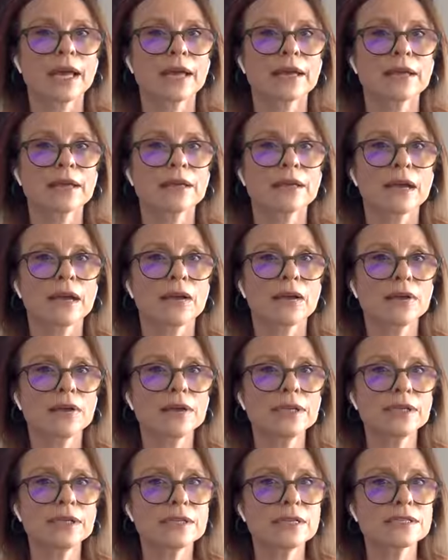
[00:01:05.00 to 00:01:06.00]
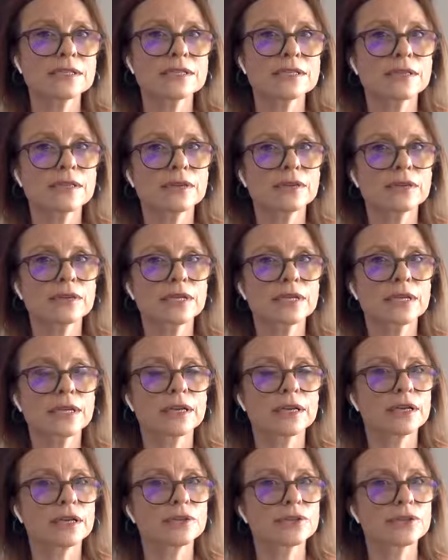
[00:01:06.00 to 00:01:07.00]
and I couldn't
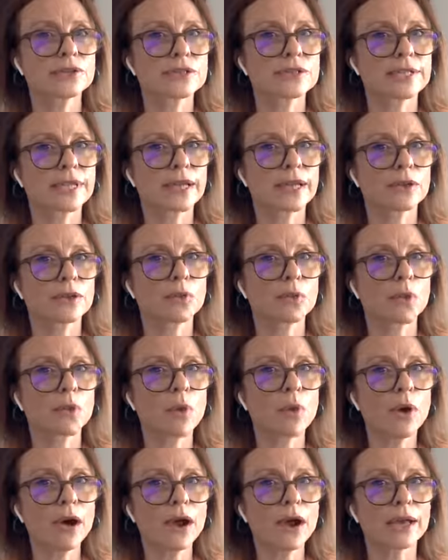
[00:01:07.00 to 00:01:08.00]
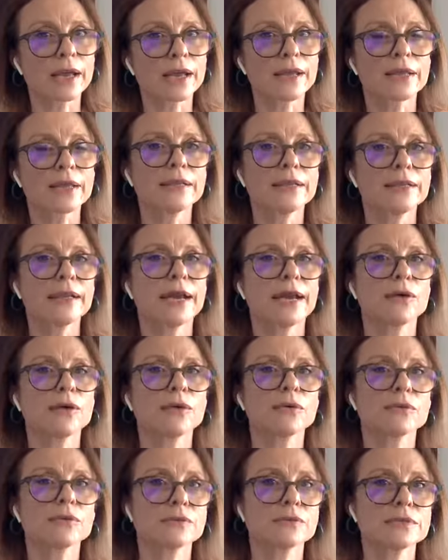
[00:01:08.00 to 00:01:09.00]
necessarily understand why.
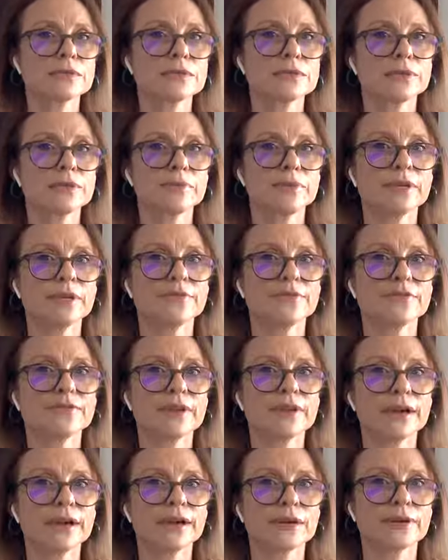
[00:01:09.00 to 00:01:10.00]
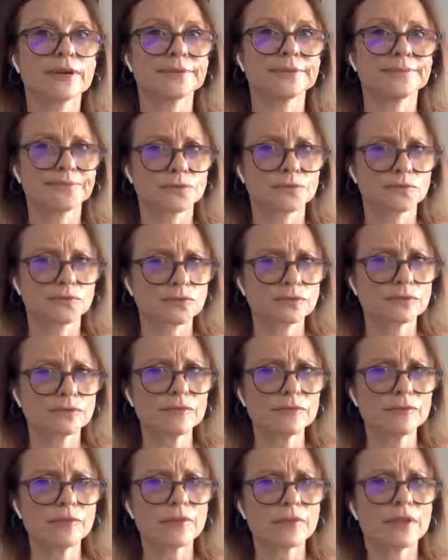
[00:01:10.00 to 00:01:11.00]
Now, to be fair,
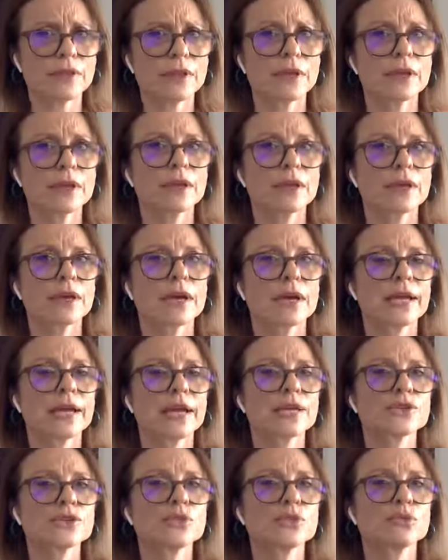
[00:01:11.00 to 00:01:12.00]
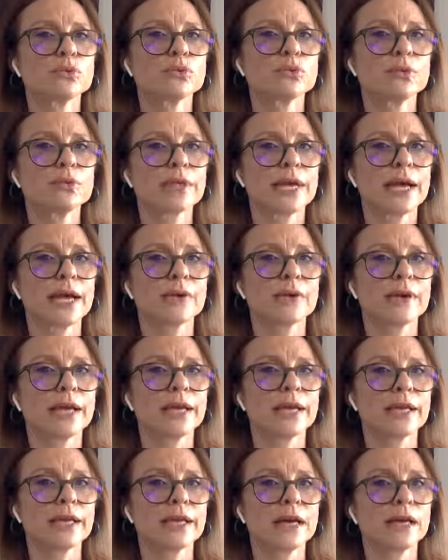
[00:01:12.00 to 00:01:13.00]
I had to rule out
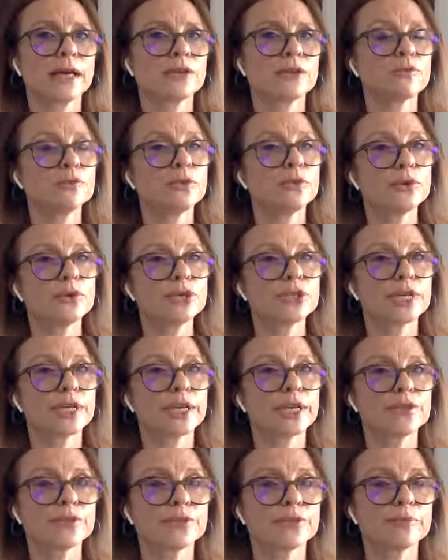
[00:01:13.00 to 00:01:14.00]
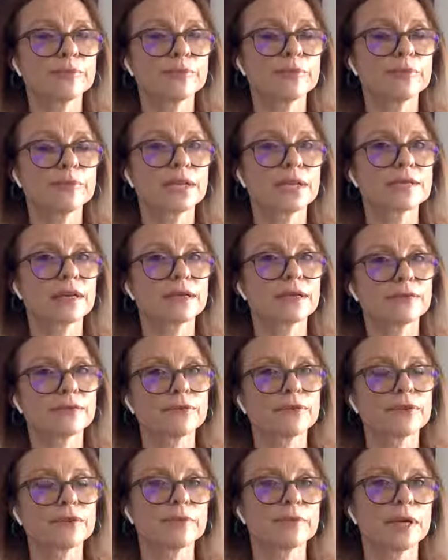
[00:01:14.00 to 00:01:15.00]
any kind of mood changes because I
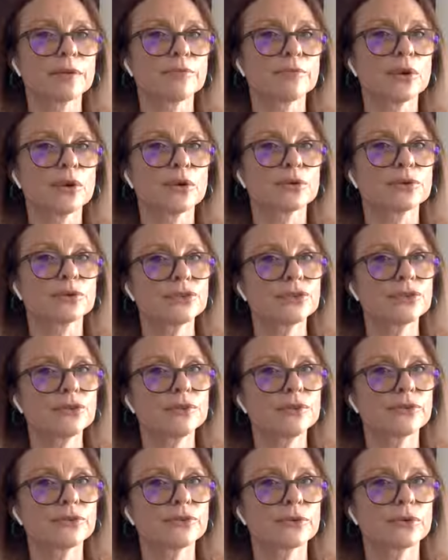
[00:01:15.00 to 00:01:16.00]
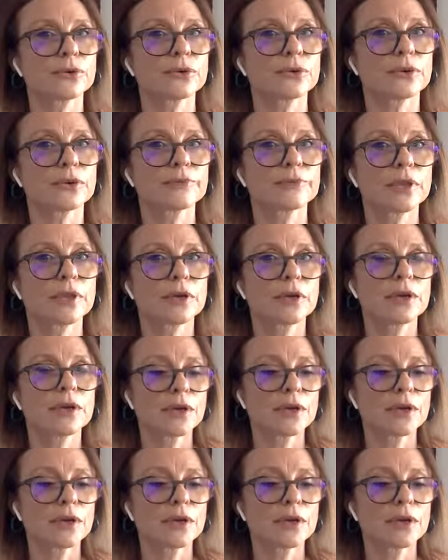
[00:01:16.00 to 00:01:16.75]
live with bipolar 2 disorder.